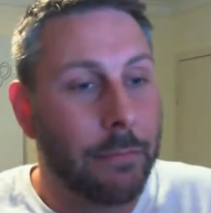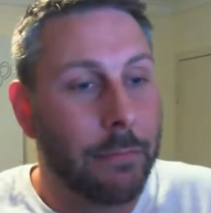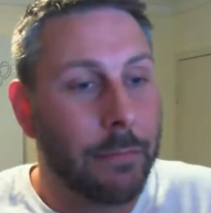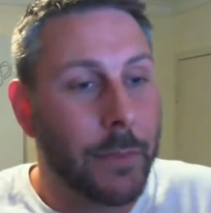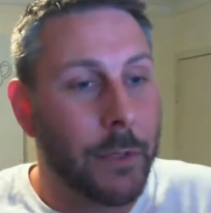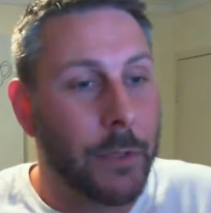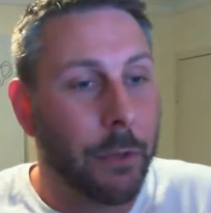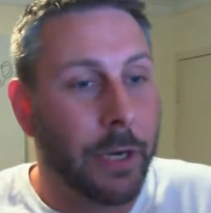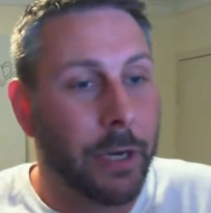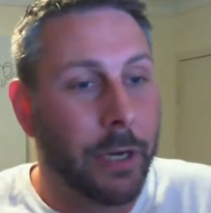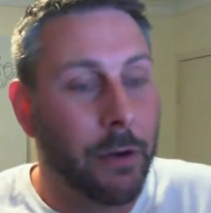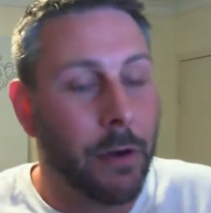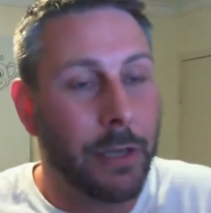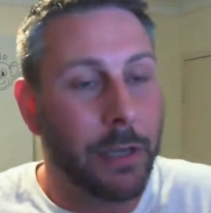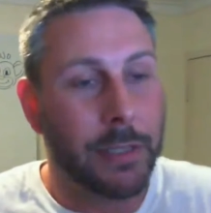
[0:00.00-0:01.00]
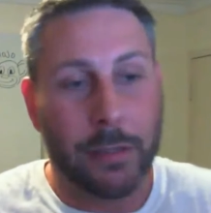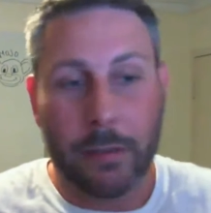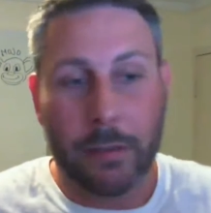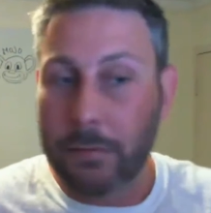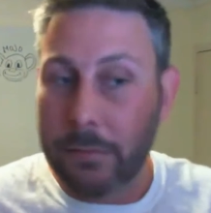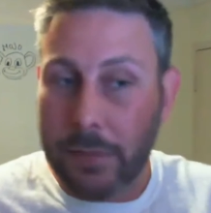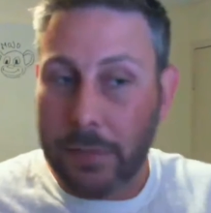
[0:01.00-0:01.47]
during a night's
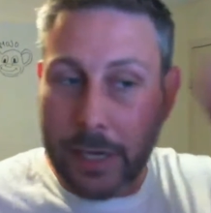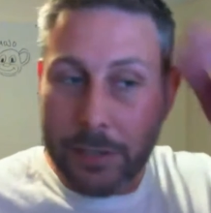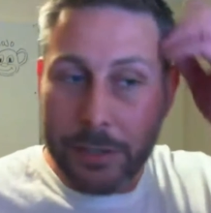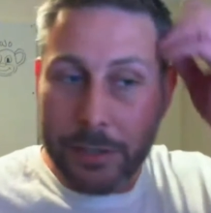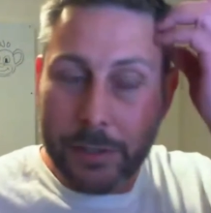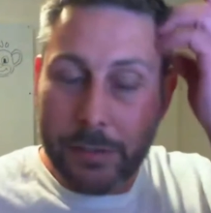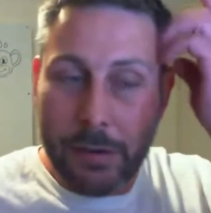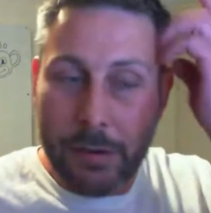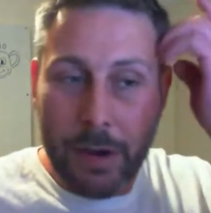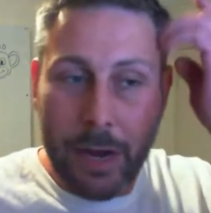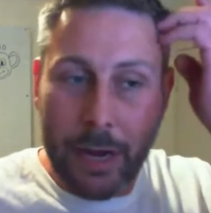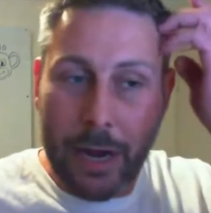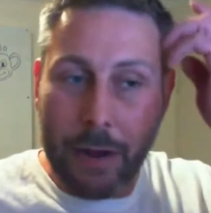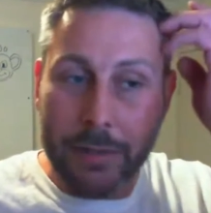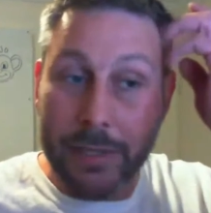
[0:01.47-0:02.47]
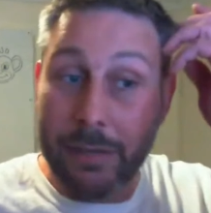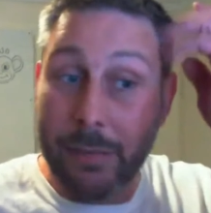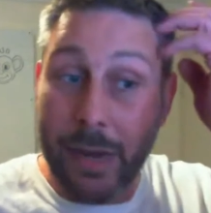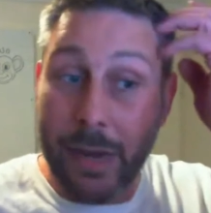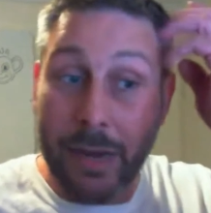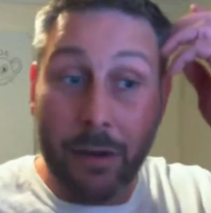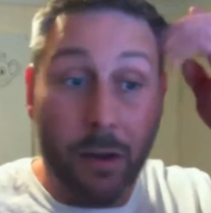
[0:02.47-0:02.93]
session, and that was it,
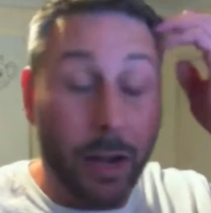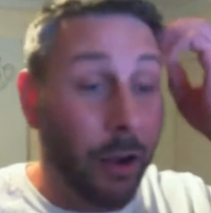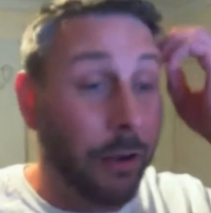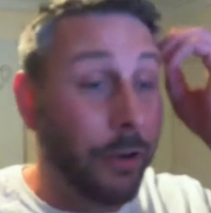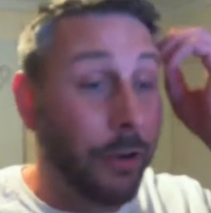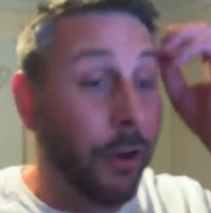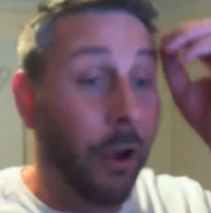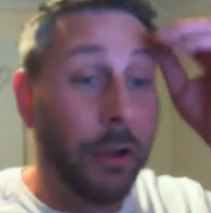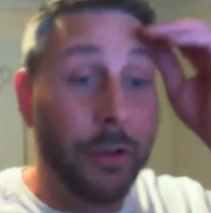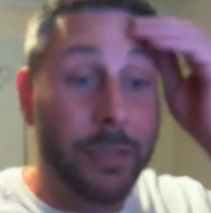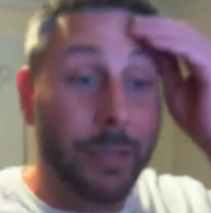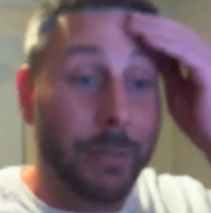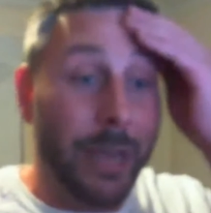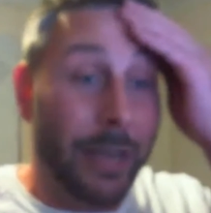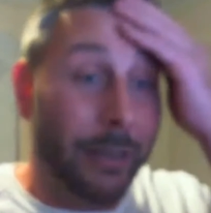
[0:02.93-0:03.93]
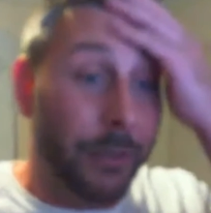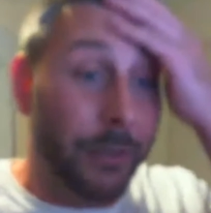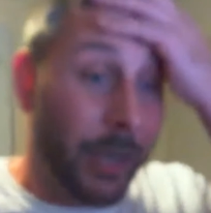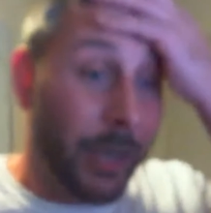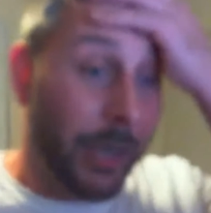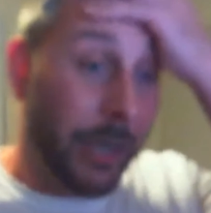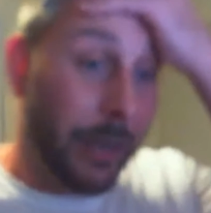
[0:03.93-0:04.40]
man. I knew something had to
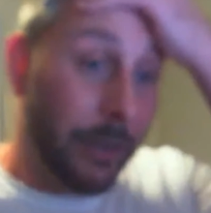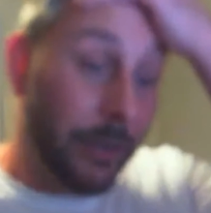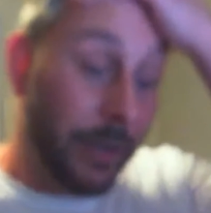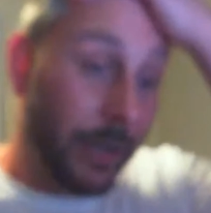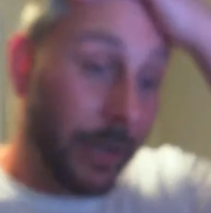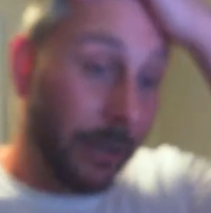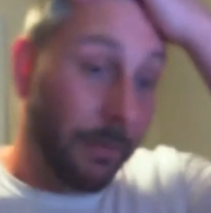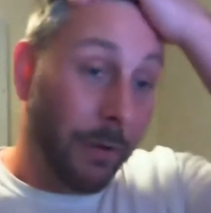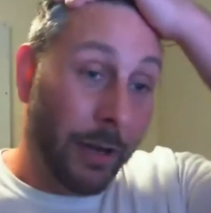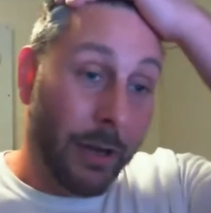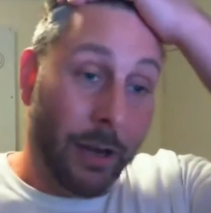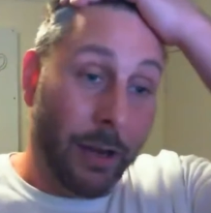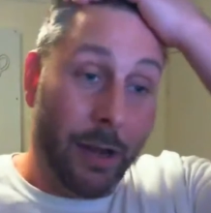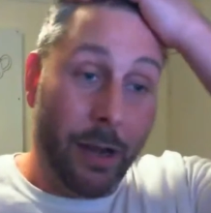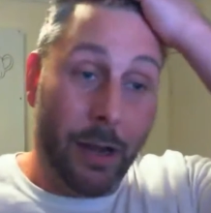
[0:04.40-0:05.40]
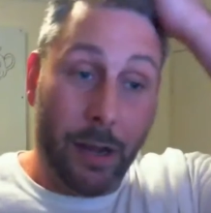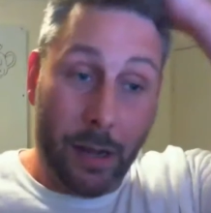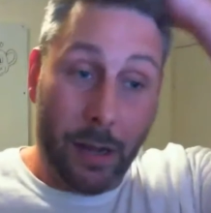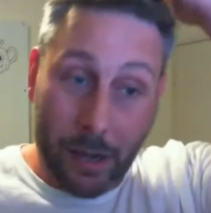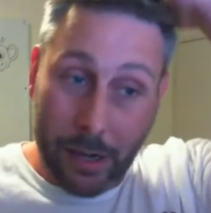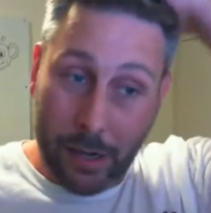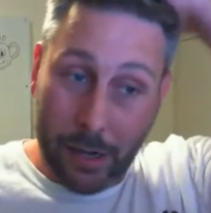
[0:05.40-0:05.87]
change, and I'm like,
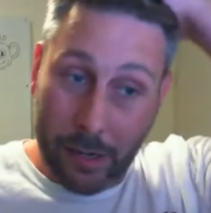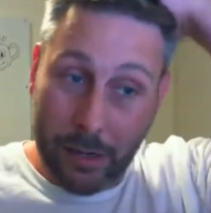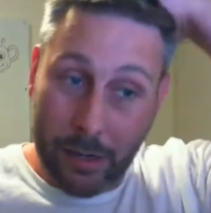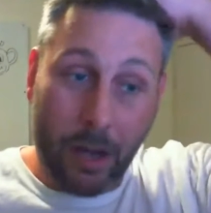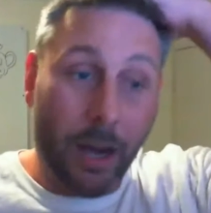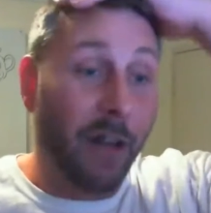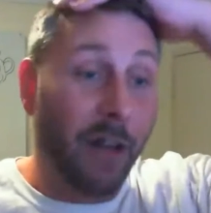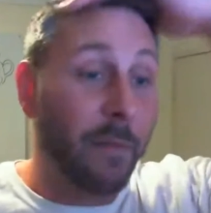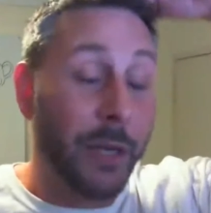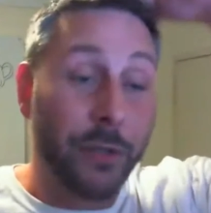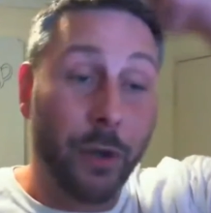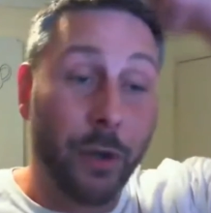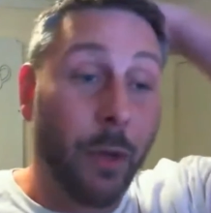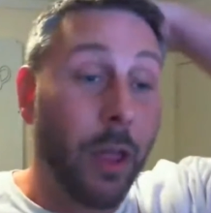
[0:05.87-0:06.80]
I love my job.